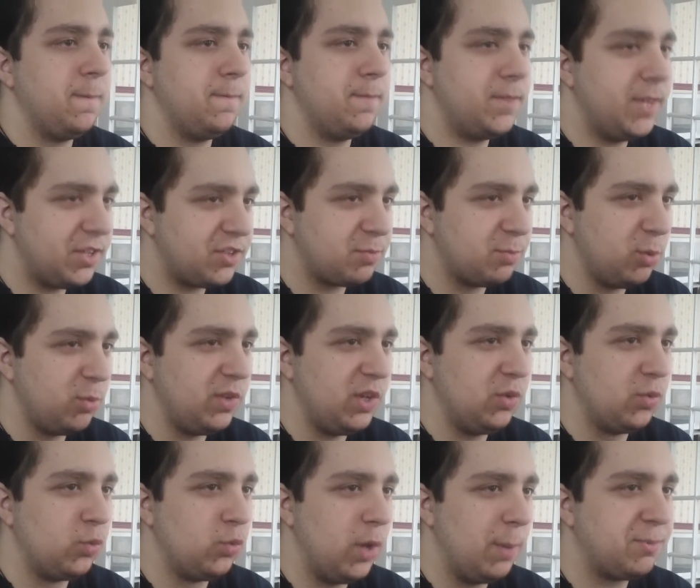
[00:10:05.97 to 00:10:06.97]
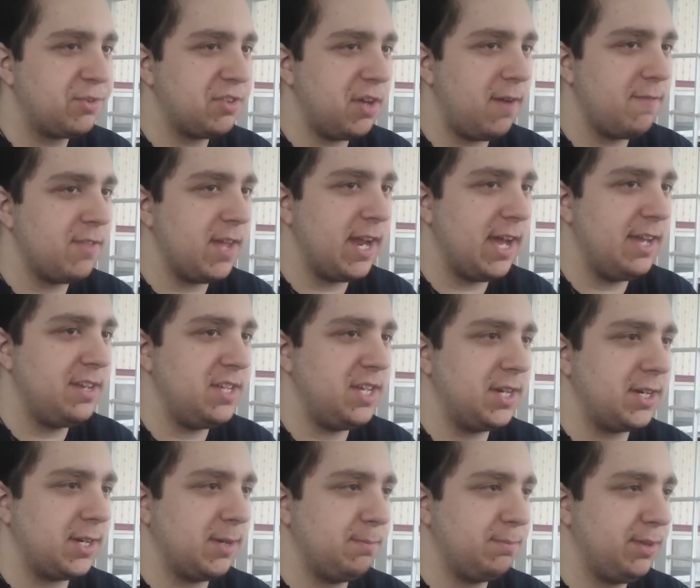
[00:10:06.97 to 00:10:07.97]
This movie rips off that
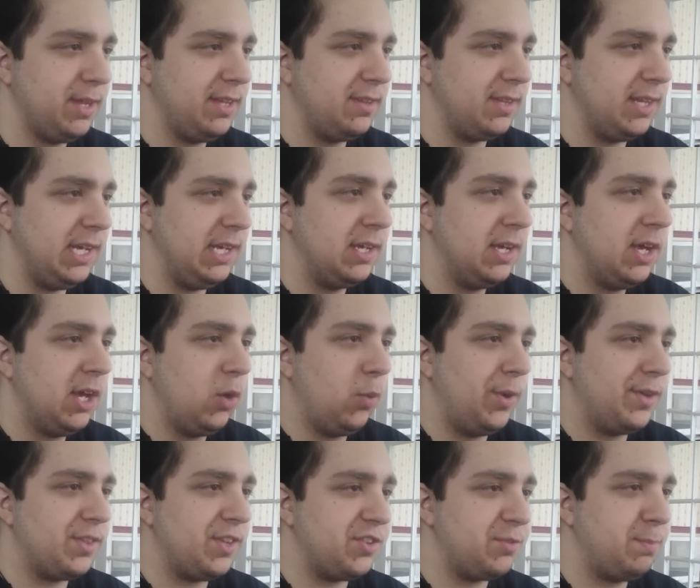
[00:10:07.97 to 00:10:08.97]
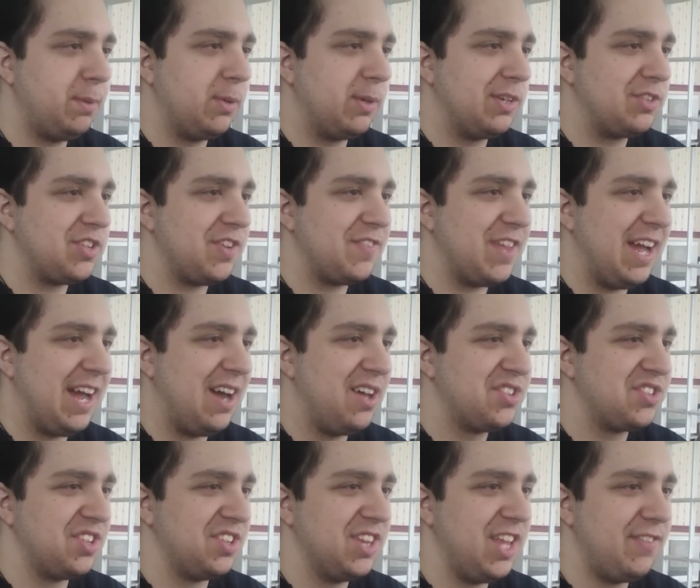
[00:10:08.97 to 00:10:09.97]
idea completely, with the spirits of the
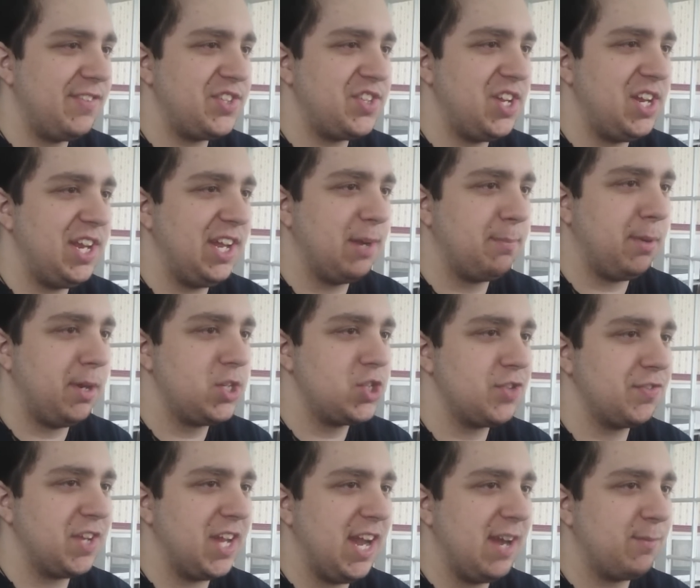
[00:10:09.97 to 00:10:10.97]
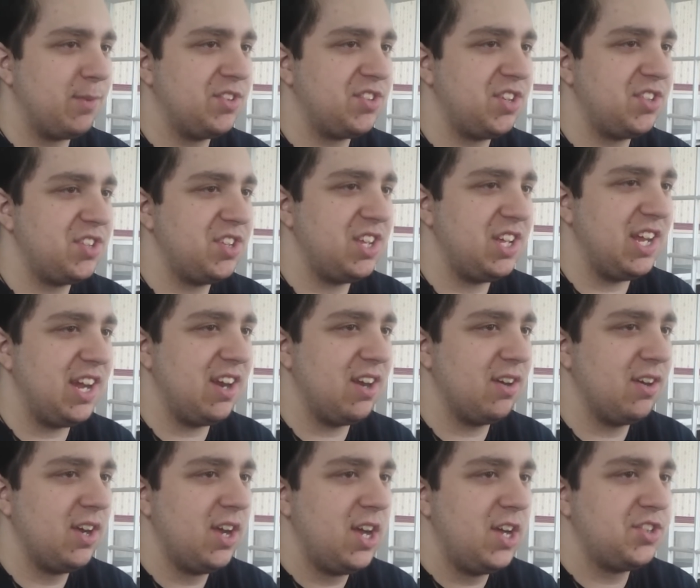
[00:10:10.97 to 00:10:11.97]
house levitating a bunch of cameras into the
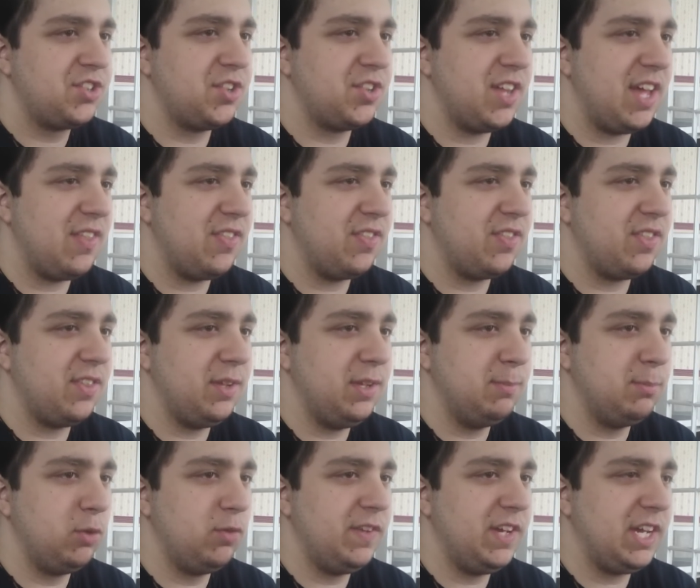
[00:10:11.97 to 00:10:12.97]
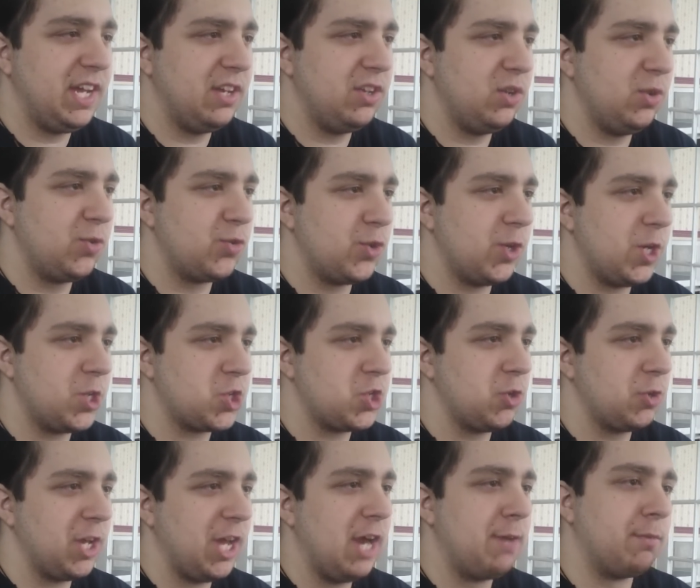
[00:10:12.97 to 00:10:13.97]
air so that the movie can do
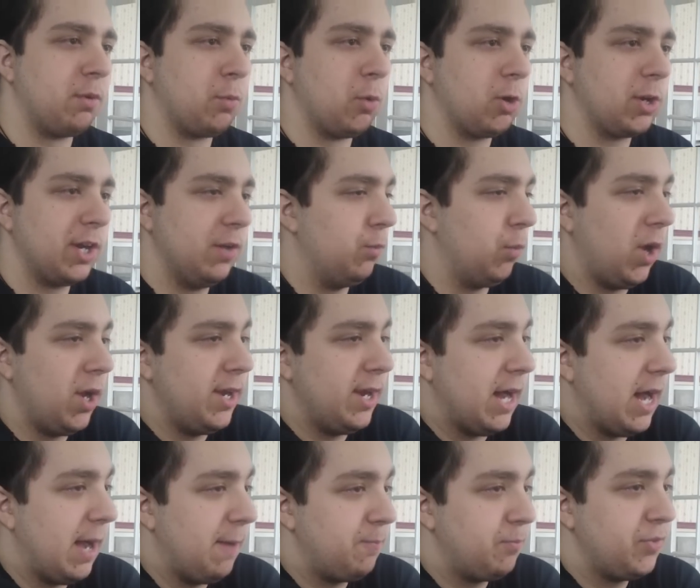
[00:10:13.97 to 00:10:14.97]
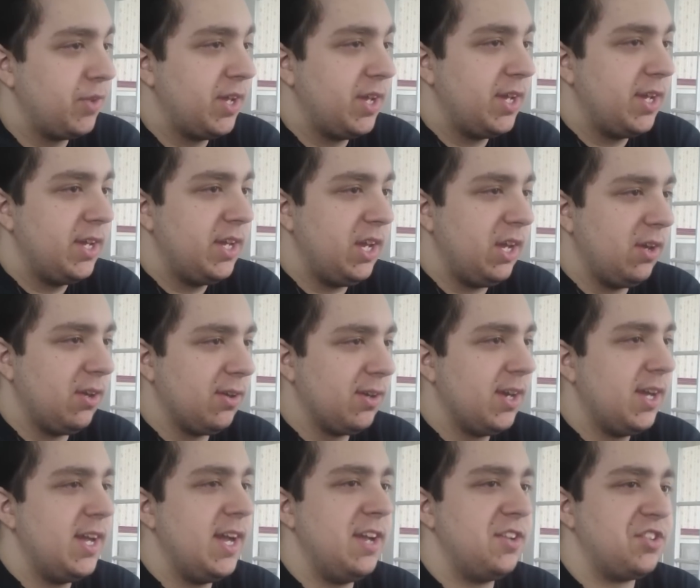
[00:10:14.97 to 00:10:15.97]
traditional camera work and whatnot.
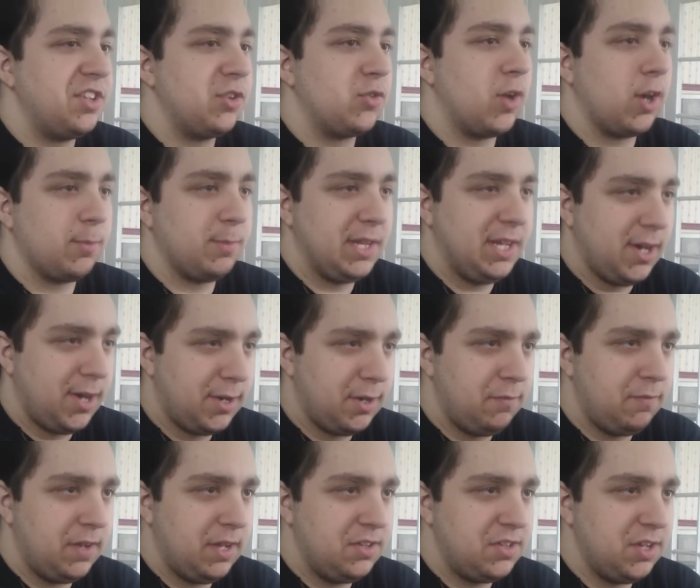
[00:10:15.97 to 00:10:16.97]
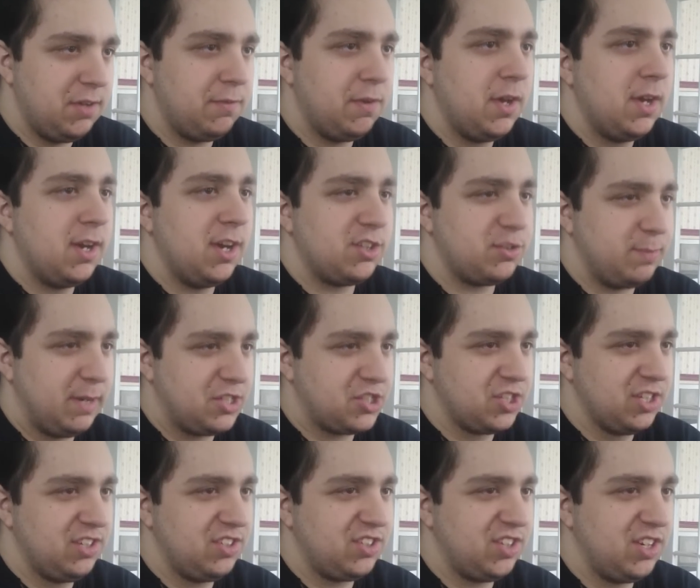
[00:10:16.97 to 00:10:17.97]
Here, it's incredibly uninventive,
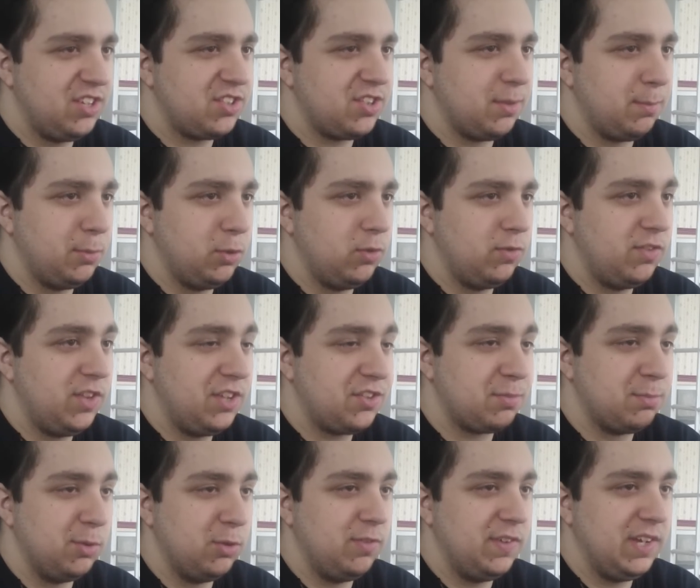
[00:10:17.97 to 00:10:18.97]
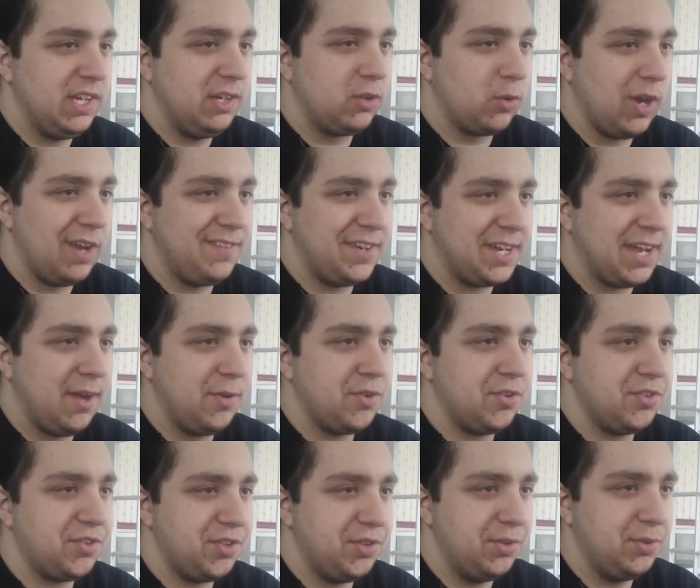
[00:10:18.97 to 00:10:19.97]
especially since this movie, Grave
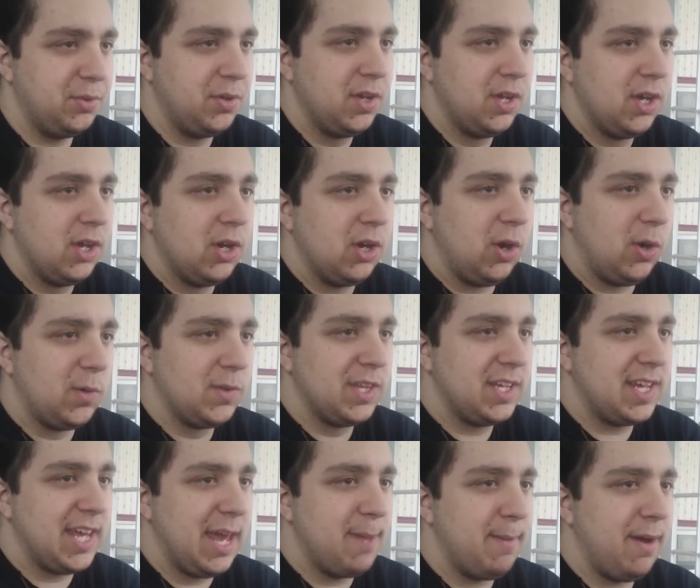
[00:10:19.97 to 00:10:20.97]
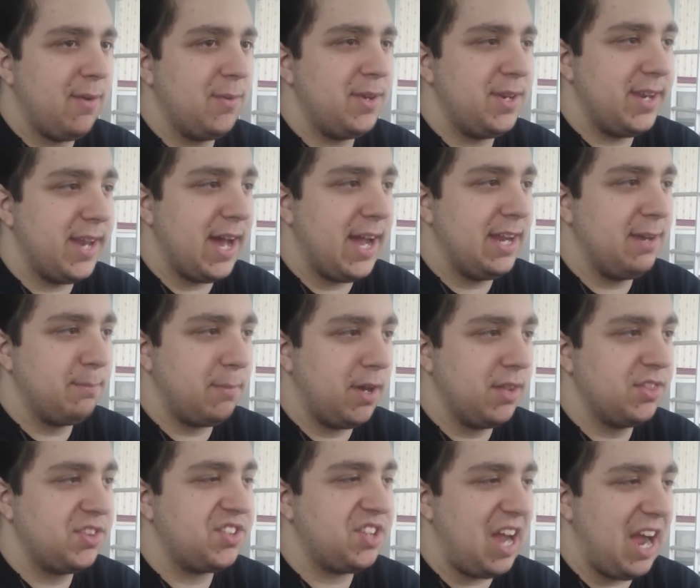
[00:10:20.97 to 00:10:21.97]
Encounters 2, only came out 9
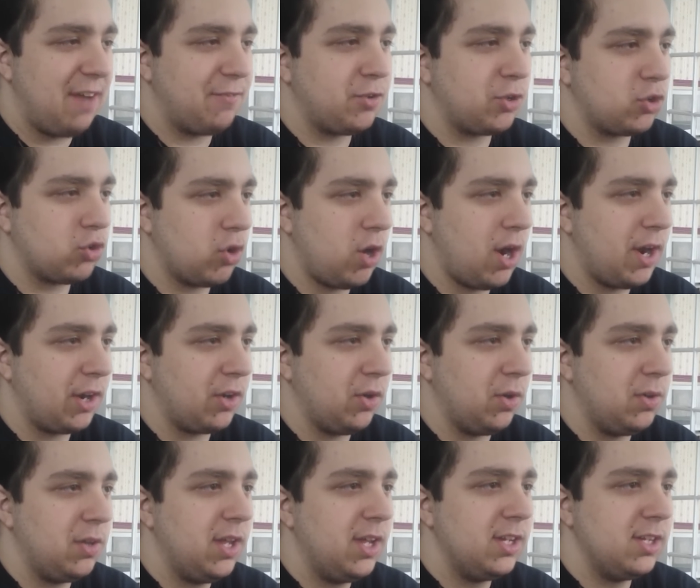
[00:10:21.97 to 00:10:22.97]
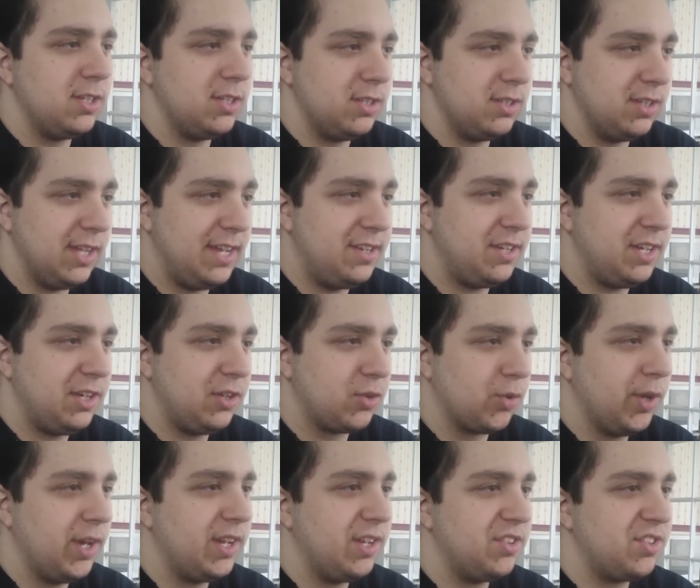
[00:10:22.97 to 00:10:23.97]
months after Chronicle, lending
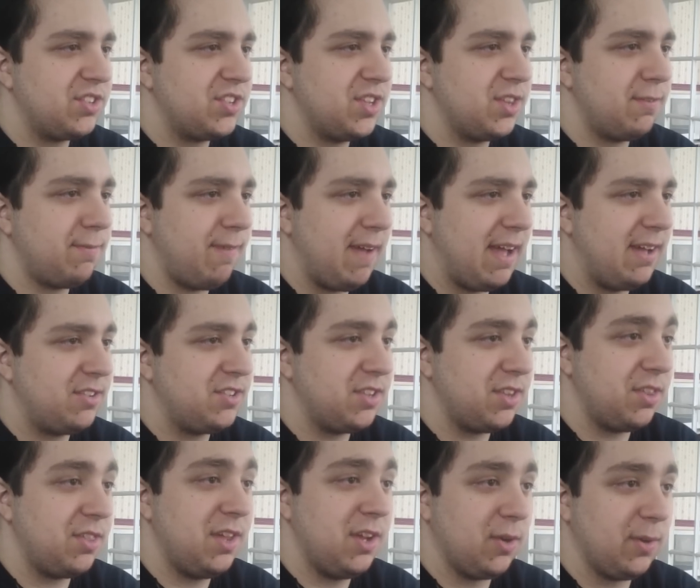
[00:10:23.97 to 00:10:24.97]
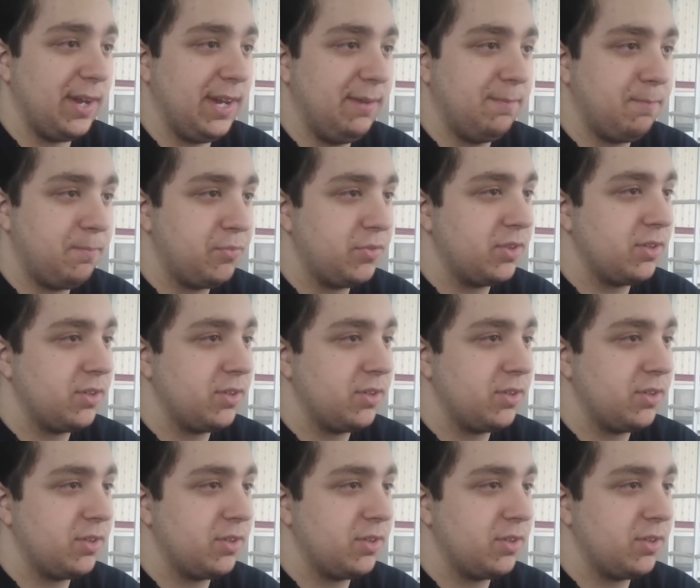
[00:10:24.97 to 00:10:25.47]
credence to the theory